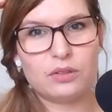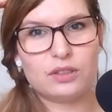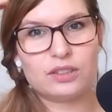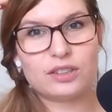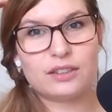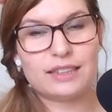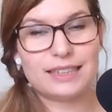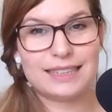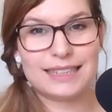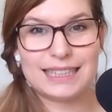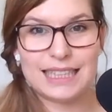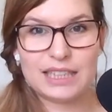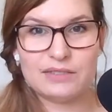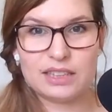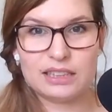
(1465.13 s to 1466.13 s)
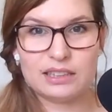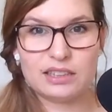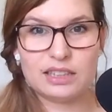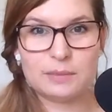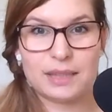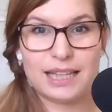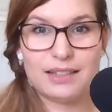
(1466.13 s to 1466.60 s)
starting to see
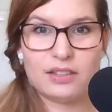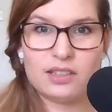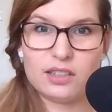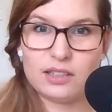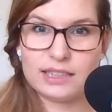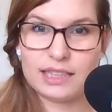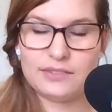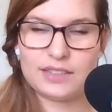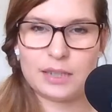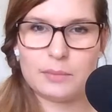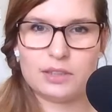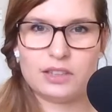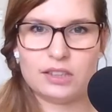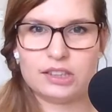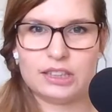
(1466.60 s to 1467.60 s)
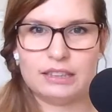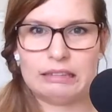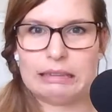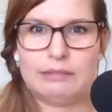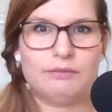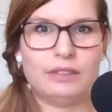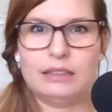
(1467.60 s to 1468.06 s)
results but then you start self-sabotaging because
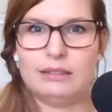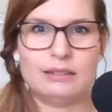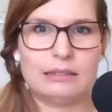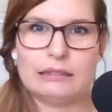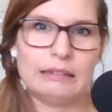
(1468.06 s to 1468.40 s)
it feels